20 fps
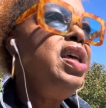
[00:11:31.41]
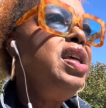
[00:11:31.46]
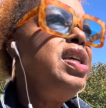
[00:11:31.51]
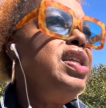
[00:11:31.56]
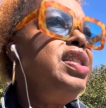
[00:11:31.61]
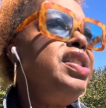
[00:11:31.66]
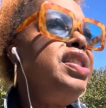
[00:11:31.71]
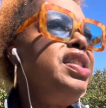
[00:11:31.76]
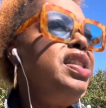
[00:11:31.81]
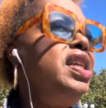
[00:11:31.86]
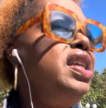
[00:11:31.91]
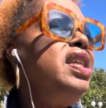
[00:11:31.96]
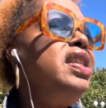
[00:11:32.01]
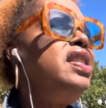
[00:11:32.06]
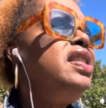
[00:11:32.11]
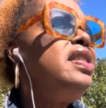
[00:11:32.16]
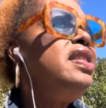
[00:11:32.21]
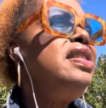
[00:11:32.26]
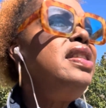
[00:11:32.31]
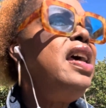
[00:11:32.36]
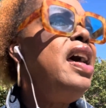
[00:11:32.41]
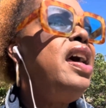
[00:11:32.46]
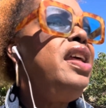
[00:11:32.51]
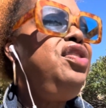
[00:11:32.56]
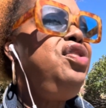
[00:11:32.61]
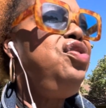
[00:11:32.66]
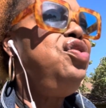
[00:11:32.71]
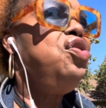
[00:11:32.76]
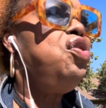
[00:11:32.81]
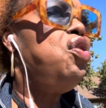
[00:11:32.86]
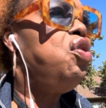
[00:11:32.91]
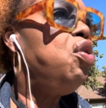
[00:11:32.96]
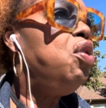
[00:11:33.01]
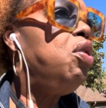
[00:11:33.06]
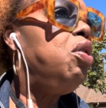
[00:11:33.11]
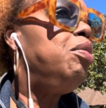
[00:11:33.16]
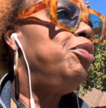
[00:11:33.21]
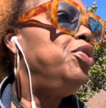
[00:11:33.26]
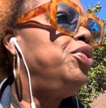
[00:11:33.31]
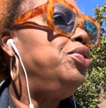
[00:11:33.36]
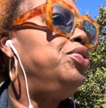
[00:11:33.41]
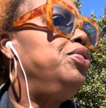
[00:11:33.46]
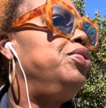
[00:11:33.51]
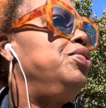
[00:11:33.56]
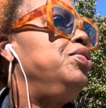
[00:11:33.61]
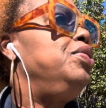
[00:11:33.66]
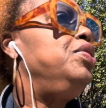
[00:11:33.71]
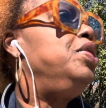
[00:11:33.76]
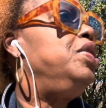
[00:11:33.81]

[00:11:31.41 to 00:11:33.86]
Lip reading: She's not normal